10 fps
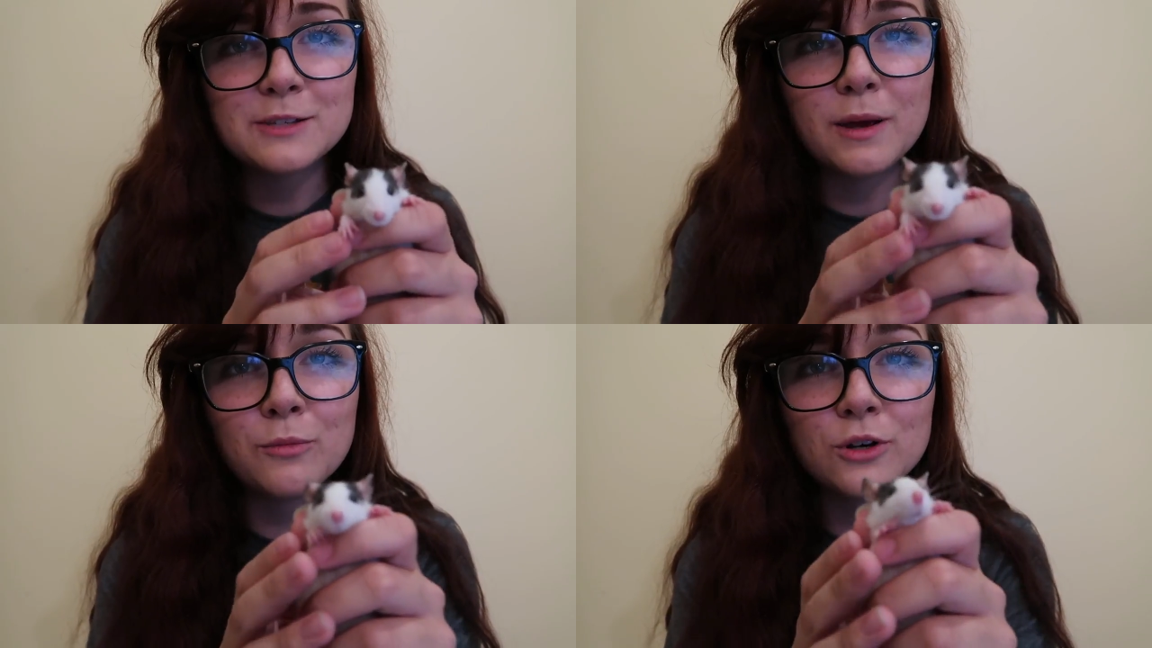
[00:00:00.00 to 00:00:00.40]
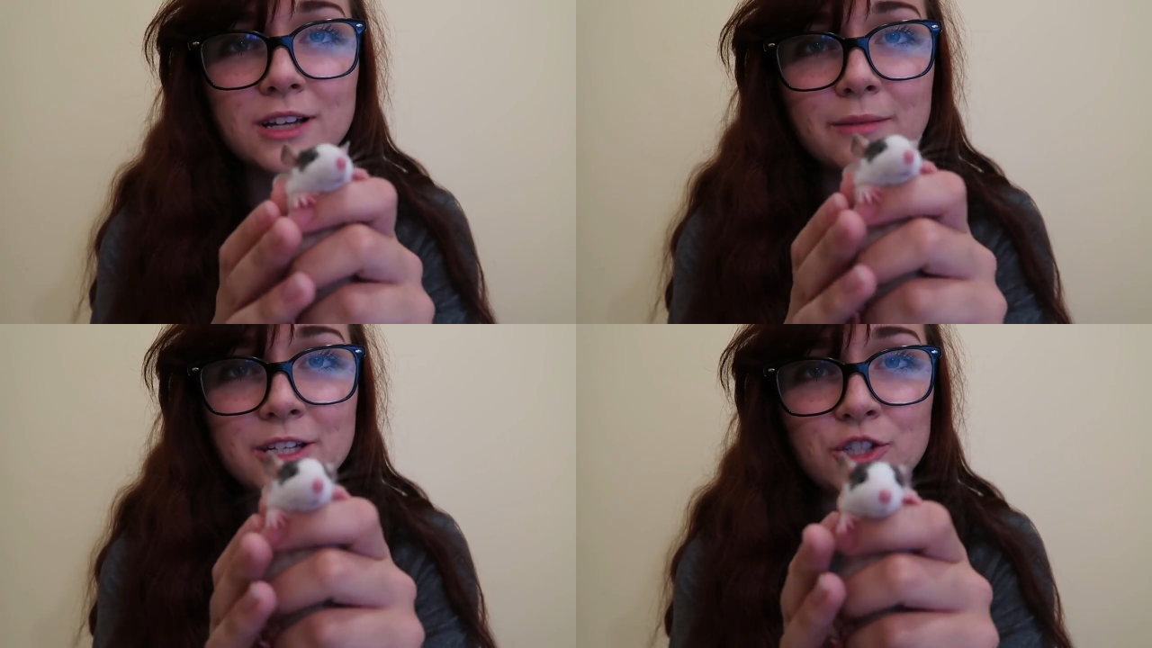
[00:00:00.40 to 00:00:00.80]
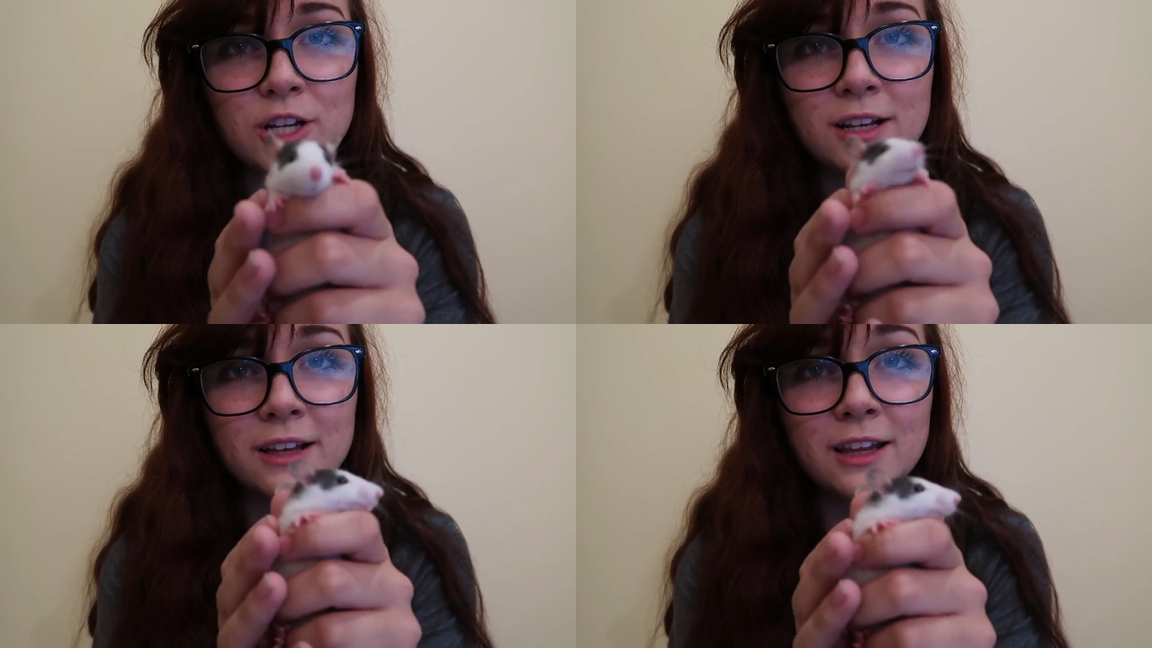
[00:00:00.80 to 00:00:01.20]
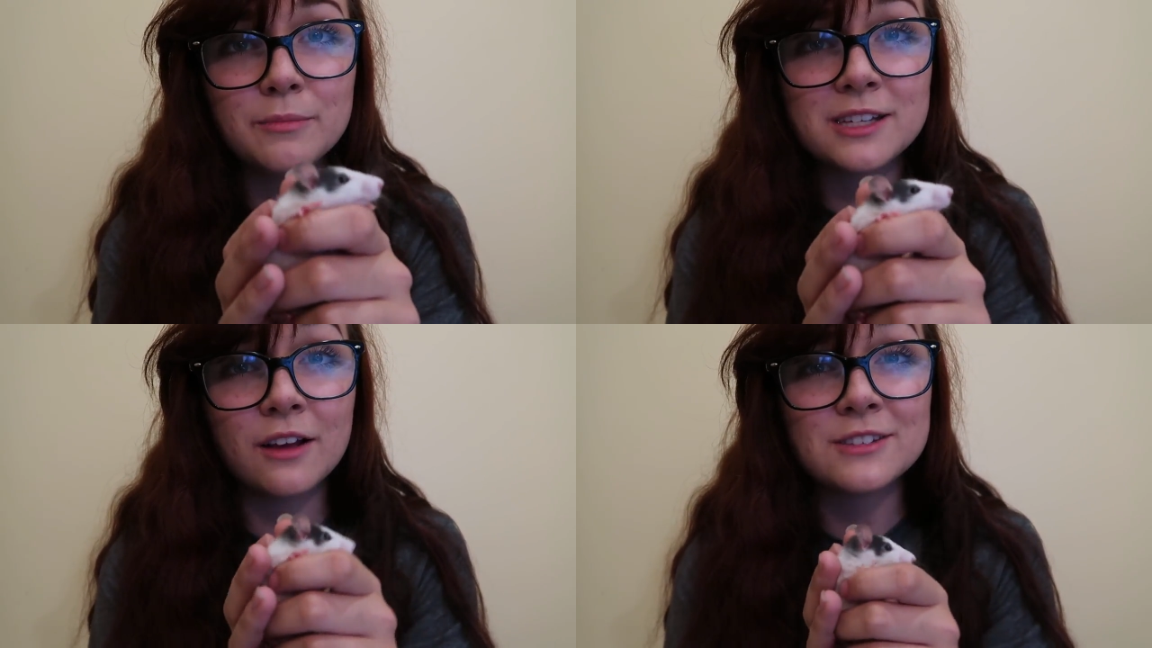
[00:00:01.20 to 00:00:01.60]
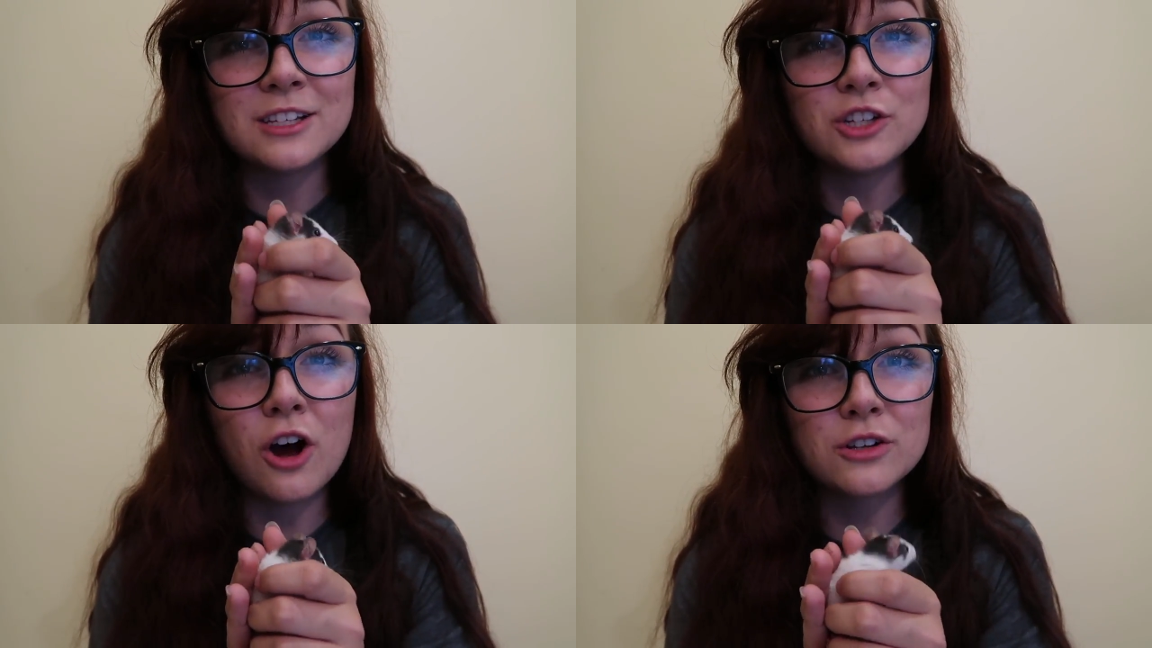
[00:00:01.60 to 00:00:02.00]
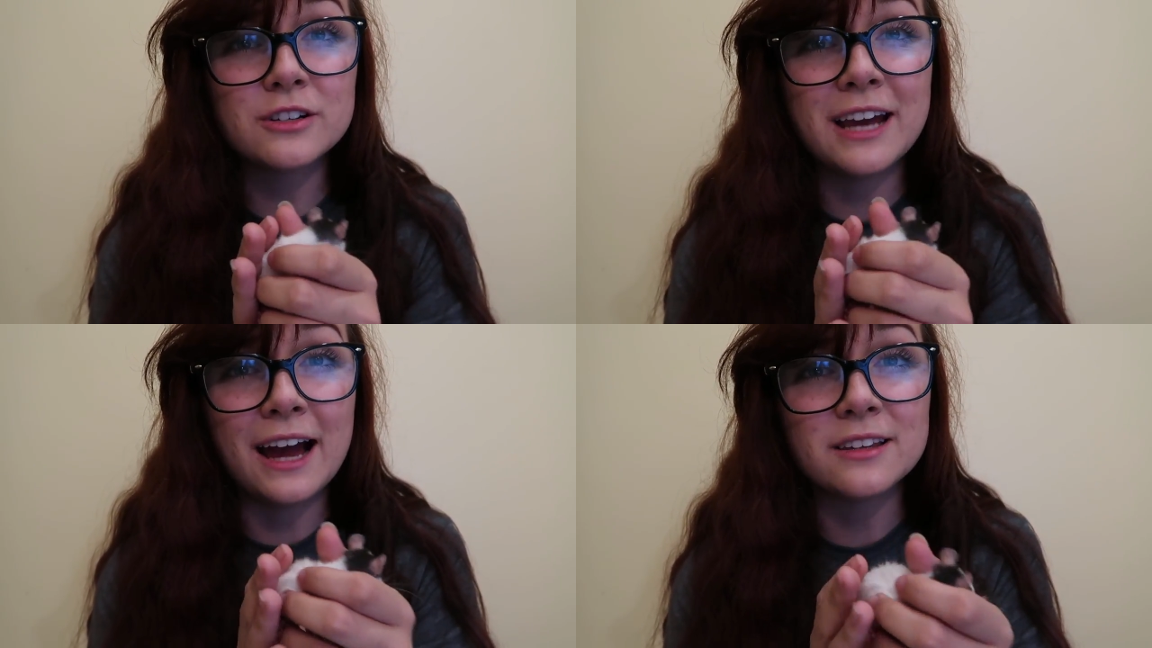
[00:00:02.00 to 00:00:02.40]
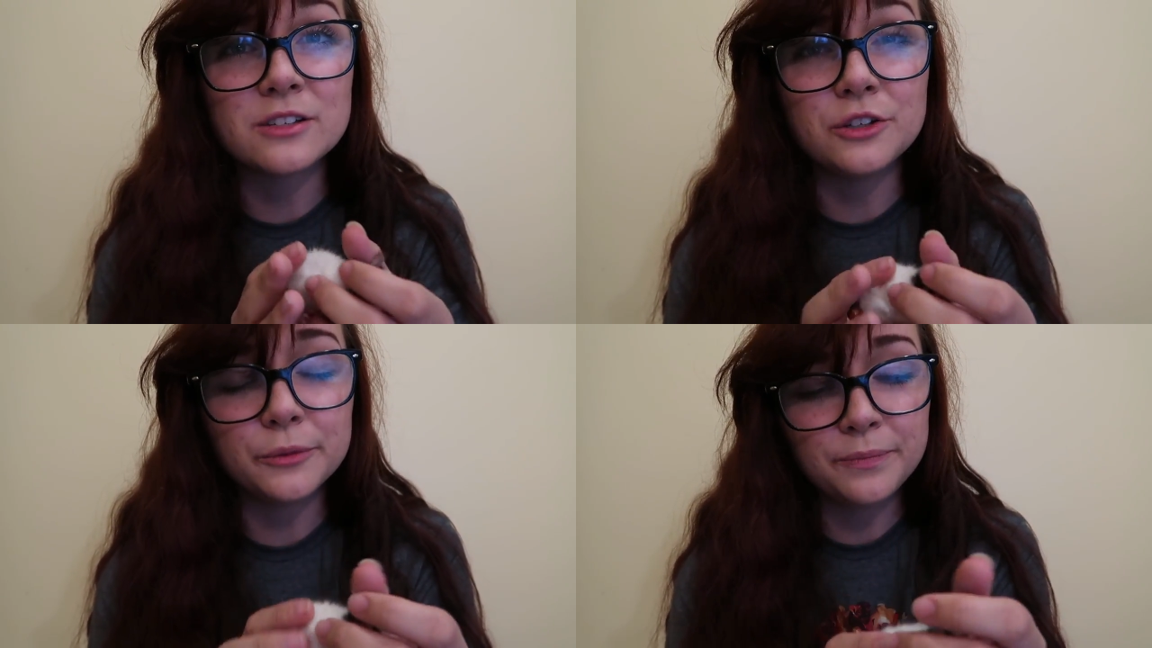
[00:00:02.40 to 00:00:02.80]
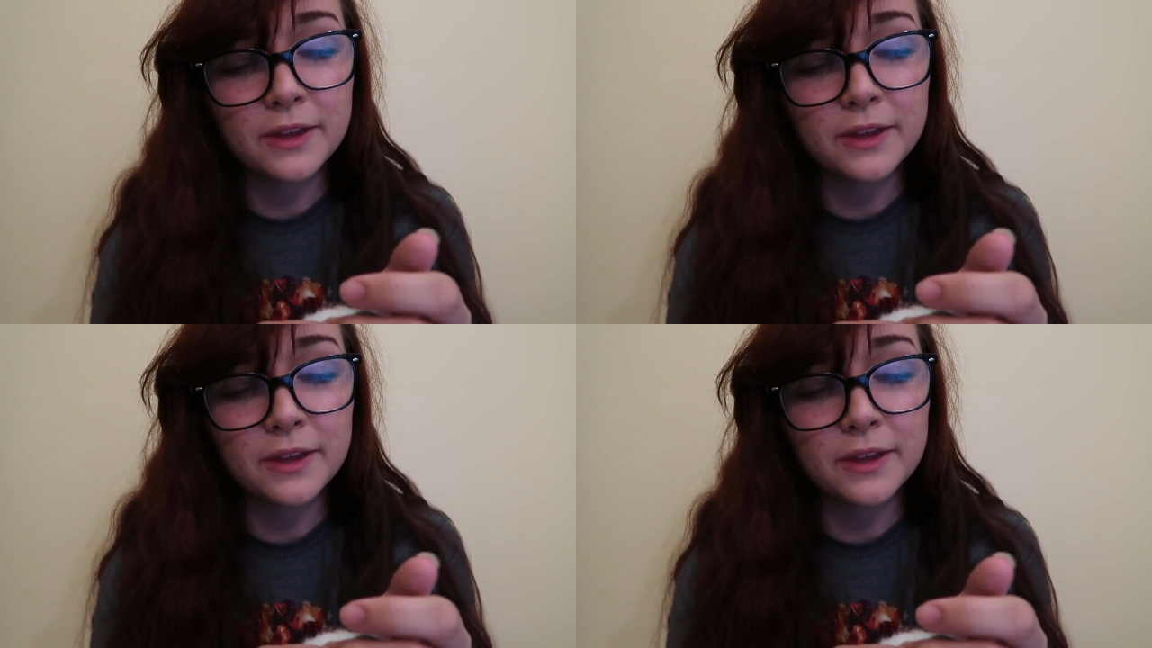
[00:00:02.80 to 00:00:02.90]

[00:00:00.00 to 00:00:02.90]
They spend more time each day cleaning themselves than dogs or cats do.